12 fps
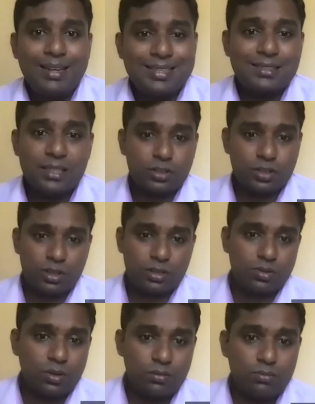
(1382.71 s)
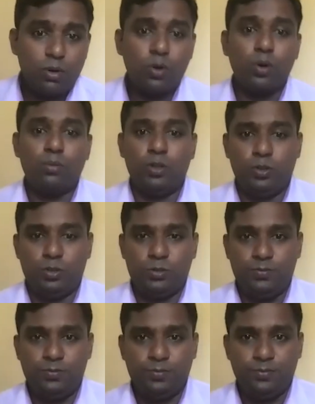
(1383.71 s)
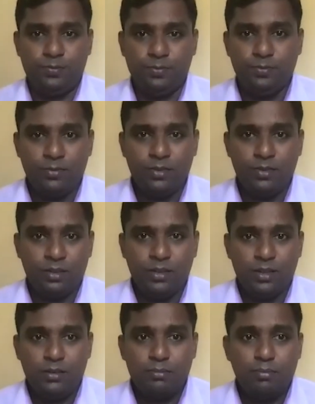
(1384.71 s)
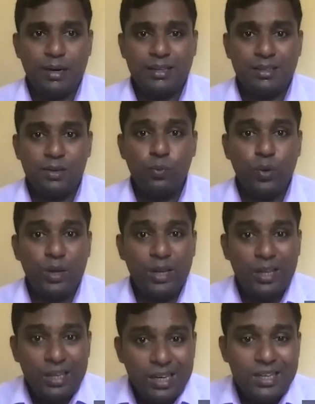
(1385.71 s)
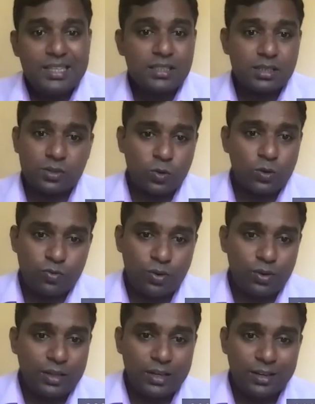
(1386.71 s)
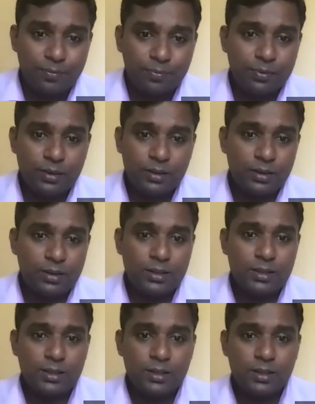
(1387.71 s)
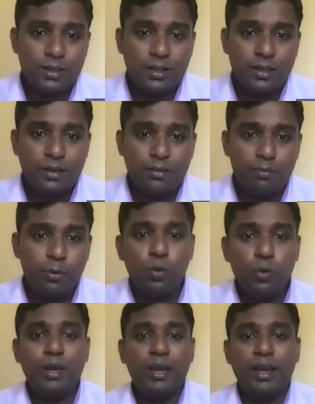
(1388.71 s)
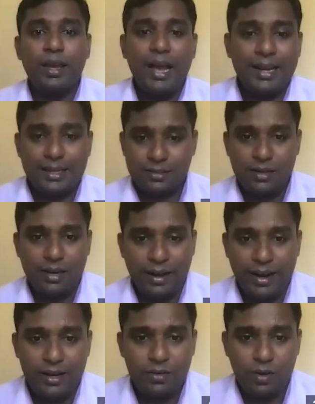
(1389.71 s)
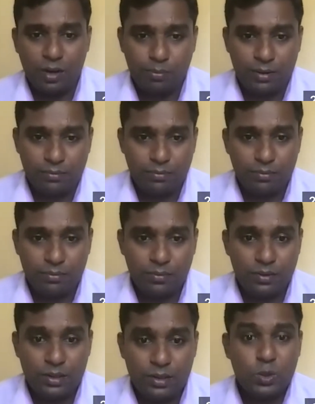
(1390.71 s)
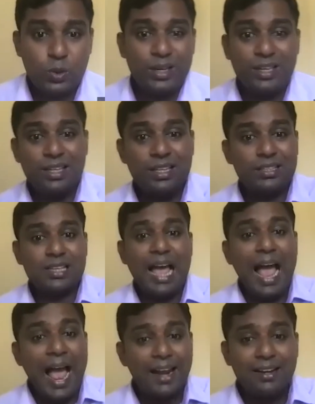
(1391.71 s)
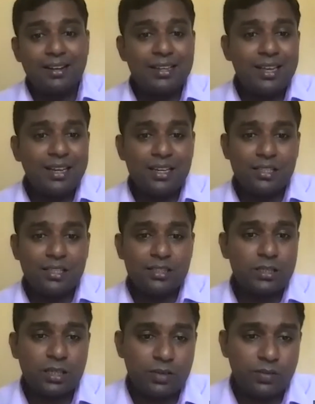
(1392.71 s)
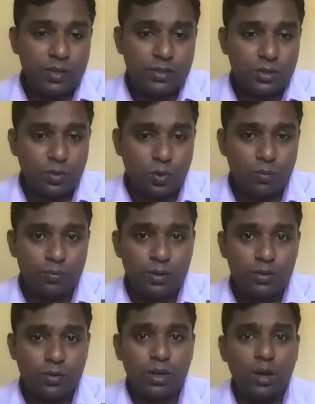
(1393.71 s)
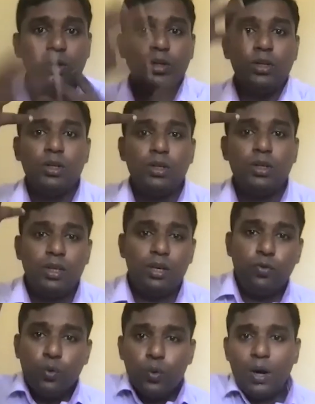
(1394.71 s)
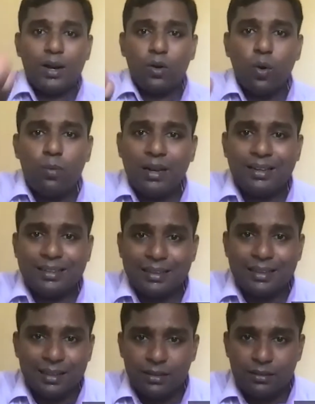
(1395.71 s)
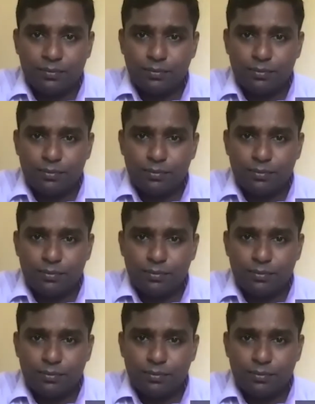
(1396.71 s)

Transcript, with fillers: Males has testosterone, more amount. But we need testosterone for the pubic hair and axillary hair development. So in this androgen insensitivity syndrome, so now if you are a normal girl,